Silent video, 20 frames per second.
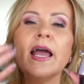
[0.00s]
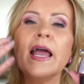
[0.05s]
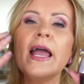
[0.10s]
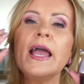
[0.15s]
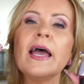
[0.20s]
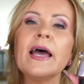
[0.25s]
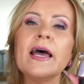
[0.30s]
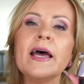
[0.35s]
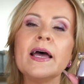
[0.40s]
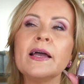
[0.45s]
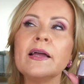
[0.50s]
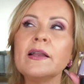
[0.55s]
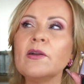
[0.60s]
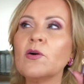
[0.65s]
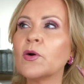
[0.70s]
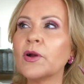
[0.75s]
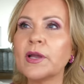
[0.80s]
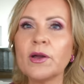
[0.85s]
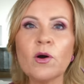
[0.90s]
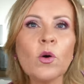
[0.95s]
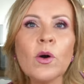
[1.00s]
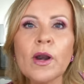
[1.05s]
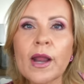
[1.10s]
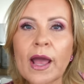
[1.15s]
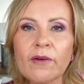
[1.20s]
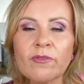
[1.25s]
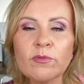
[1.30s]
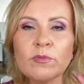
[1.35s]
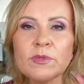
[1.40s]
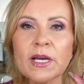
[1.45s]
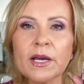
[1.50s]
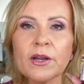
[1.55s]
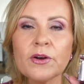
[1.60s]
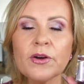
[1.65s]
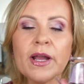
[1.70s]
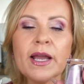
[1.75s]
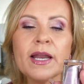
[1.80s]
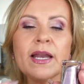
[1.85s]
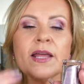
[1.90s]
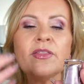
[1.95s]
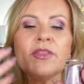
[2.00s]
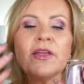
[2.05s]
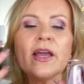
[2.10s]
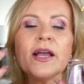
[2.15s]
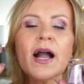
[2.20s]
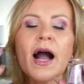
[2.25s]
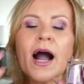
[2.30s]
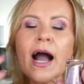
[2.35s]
and or go and have them done or anything,